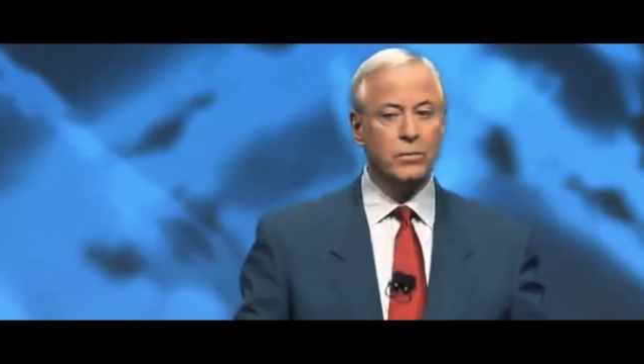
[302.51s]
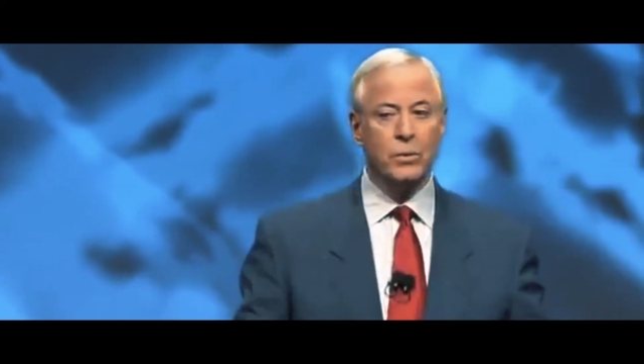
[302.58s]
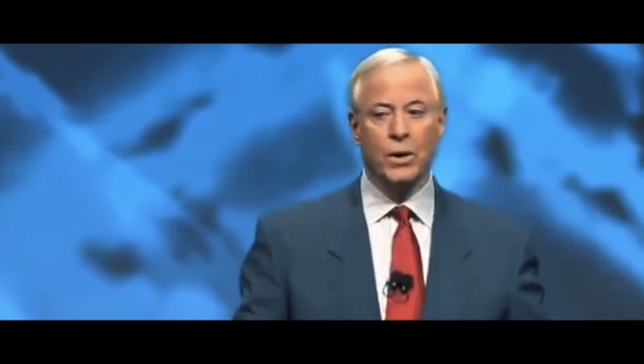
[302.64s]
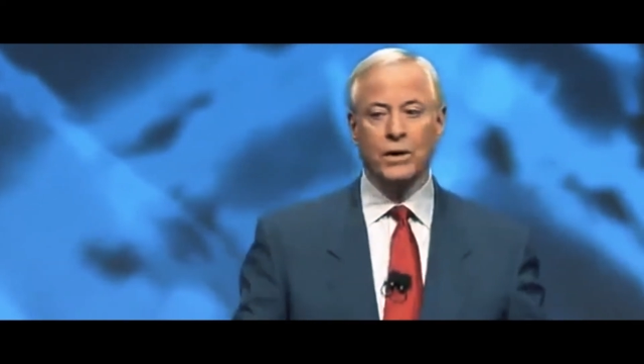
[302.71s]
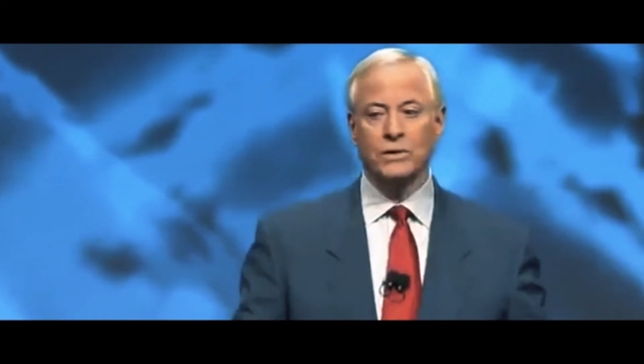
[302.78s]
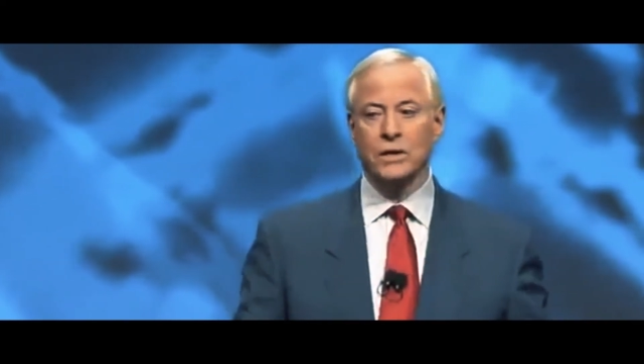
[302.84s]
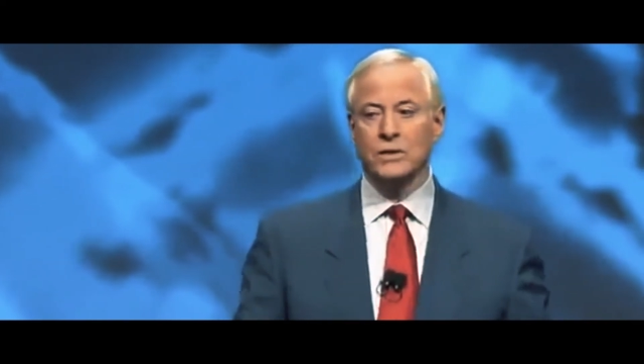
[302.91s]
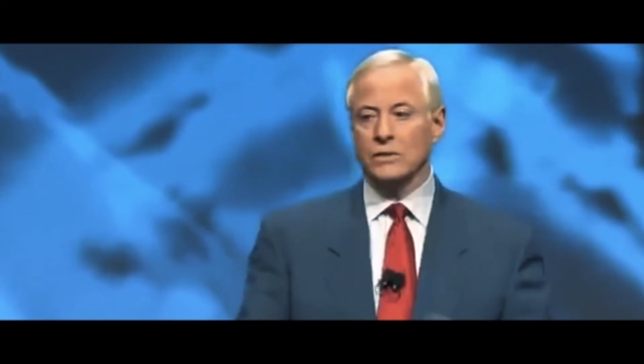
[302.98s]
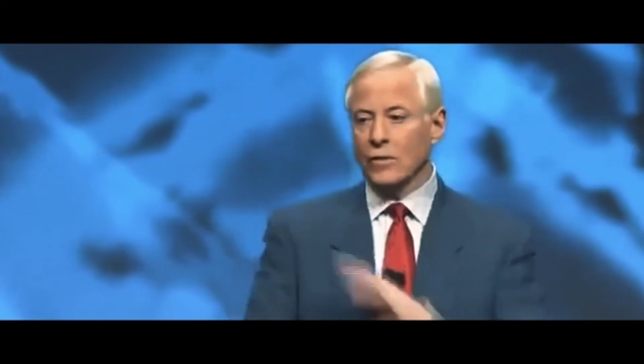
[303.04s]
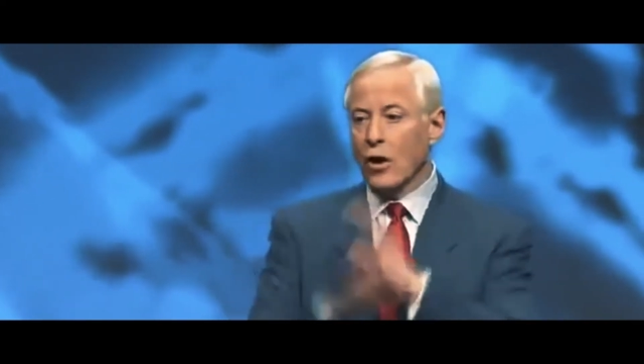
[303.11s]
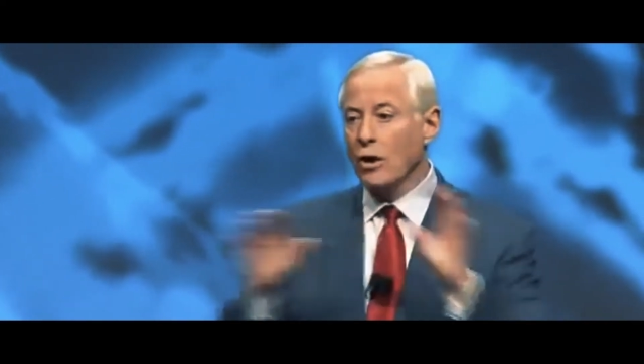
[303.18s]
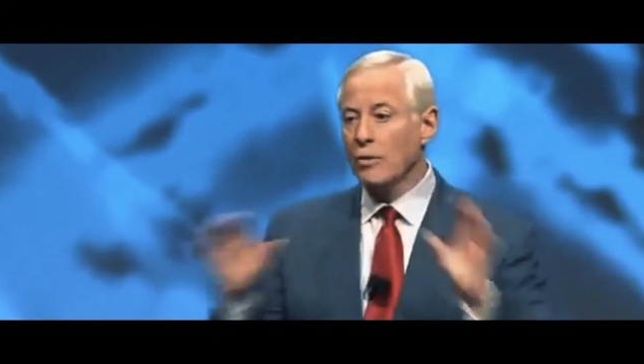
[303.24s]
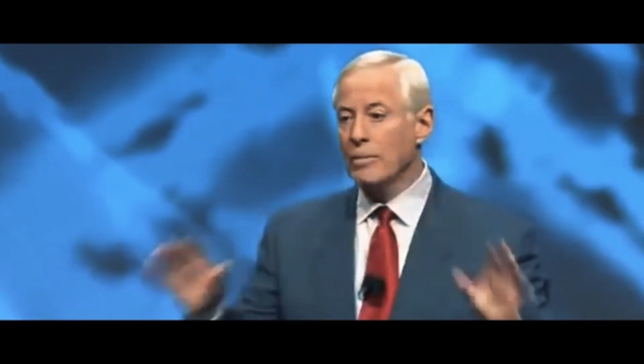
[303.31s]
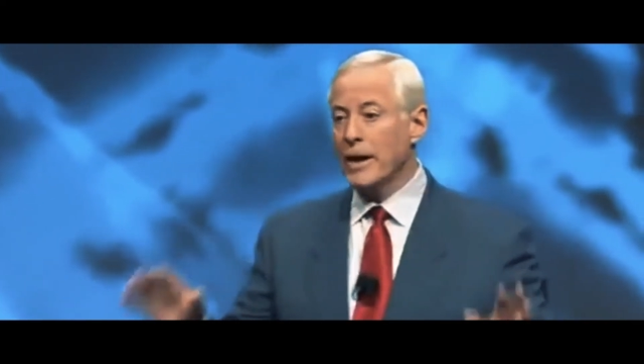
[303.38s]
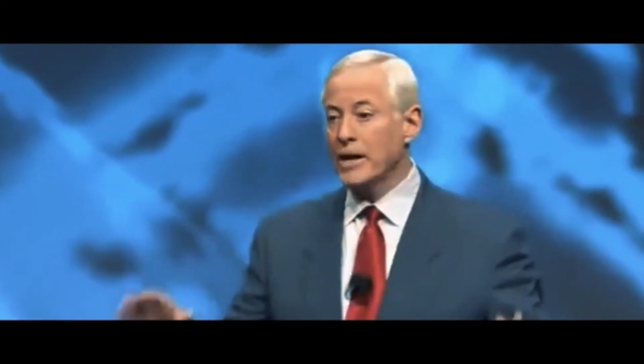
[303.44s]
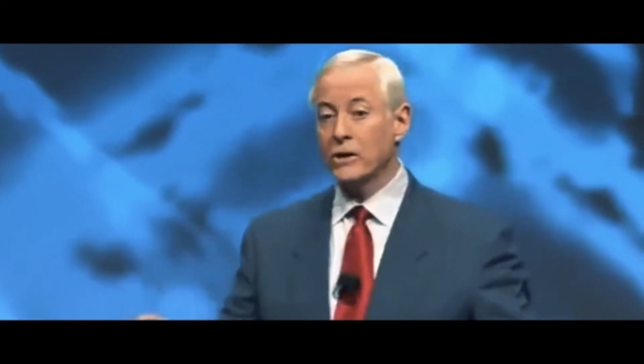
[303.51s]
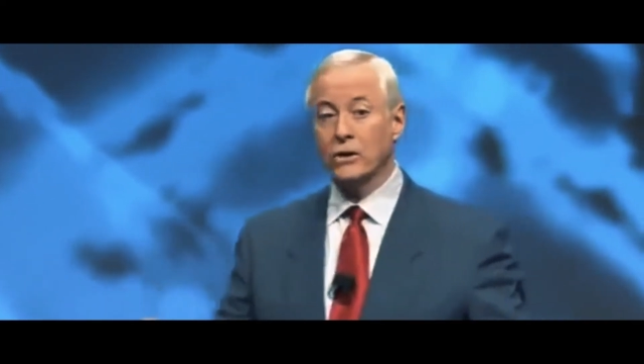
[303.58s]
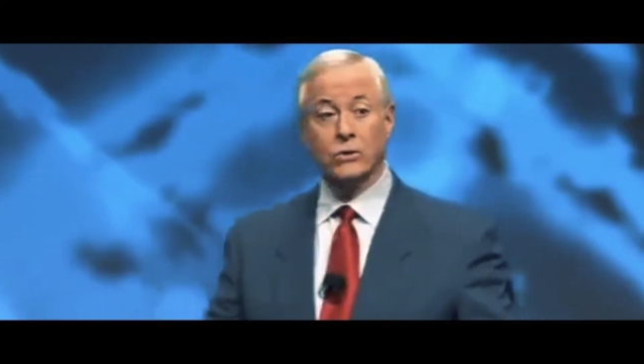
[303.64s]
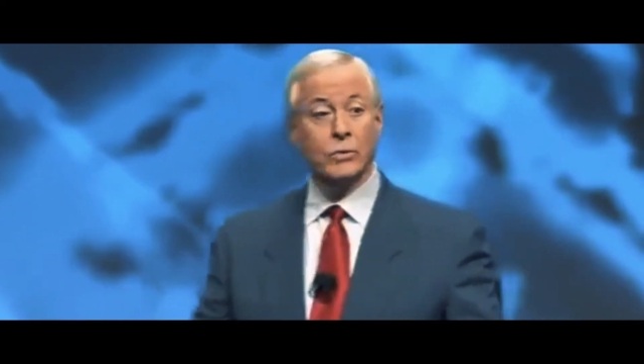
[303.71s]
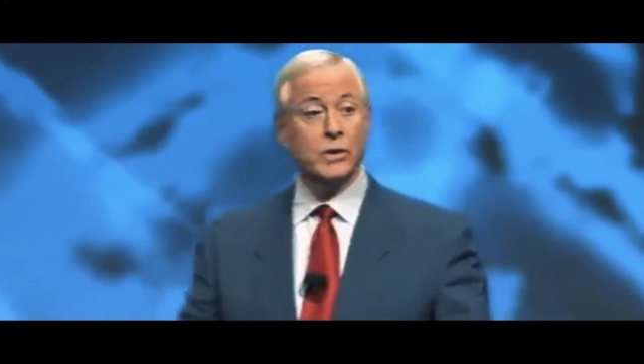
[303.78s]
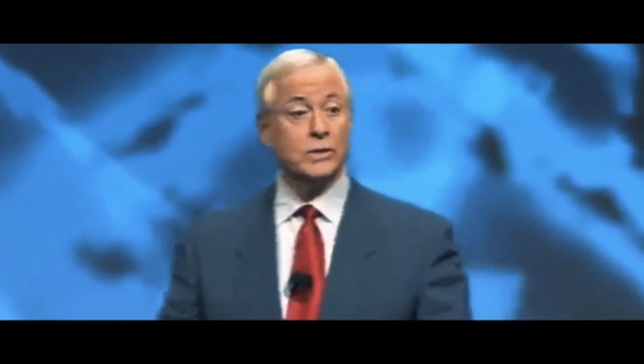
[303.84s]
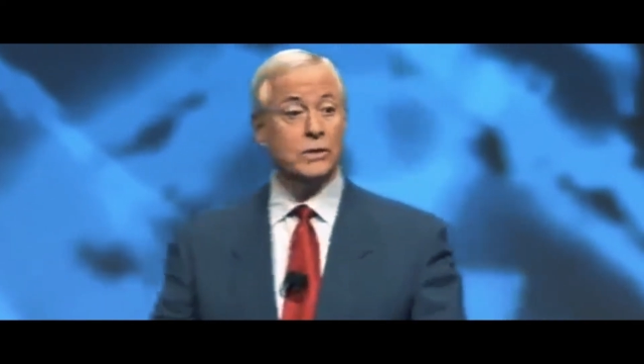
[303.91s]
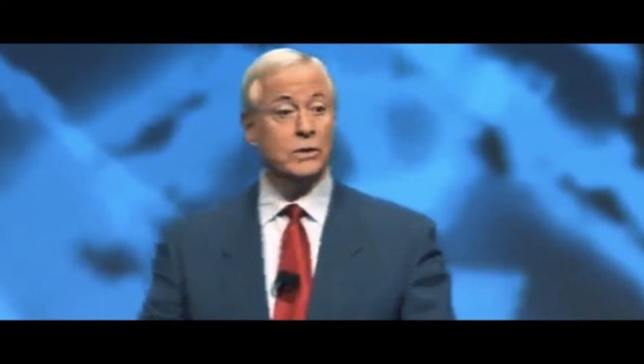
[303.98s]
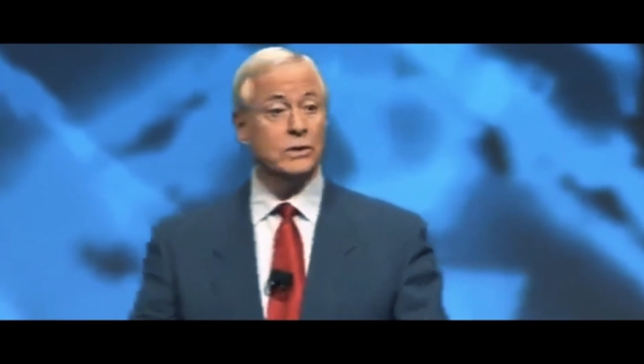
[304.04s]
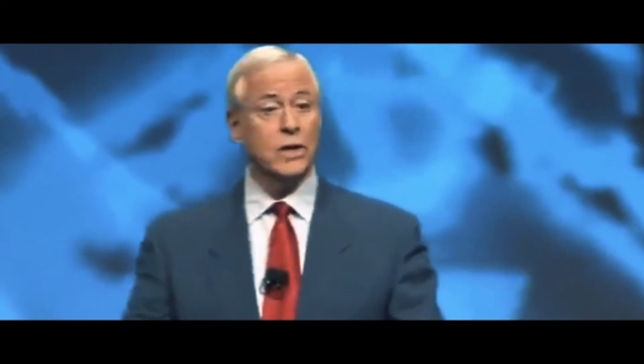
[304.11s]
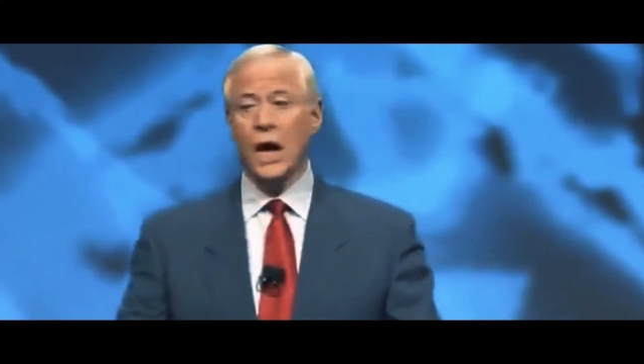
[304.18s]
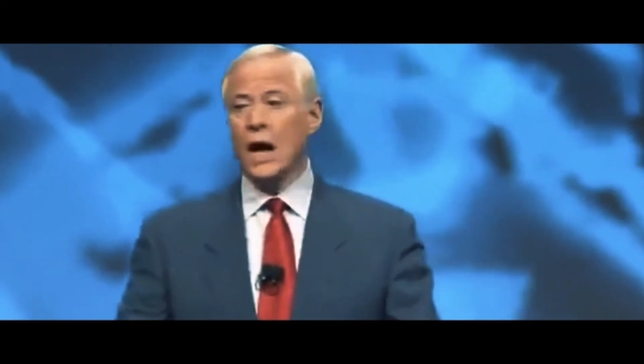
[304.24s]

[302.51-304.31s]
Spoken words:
process, of all medical research,